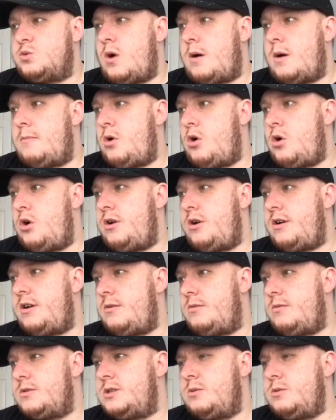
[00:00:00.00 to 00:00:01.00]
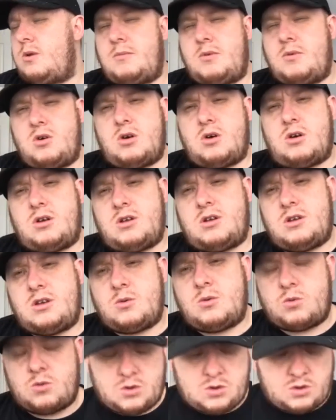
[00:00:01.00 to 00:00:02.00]
one more. Was there one more? No,
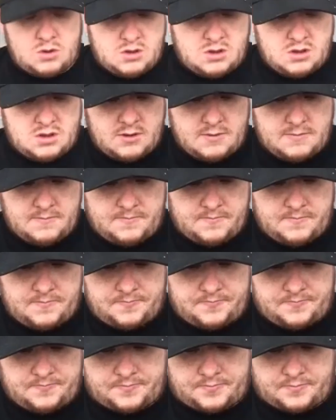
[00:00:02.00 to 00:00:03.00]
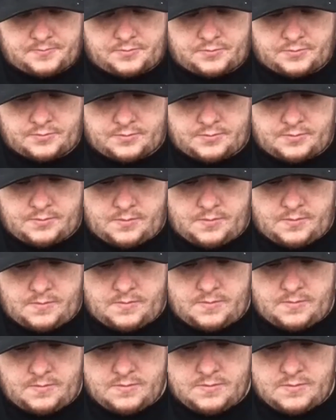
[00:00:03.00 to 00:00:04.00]
dialect also still happened, but dialect
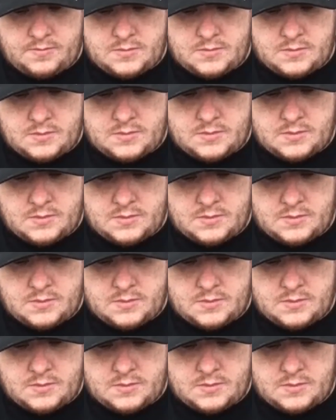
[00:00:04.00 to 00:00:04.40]
had that drama,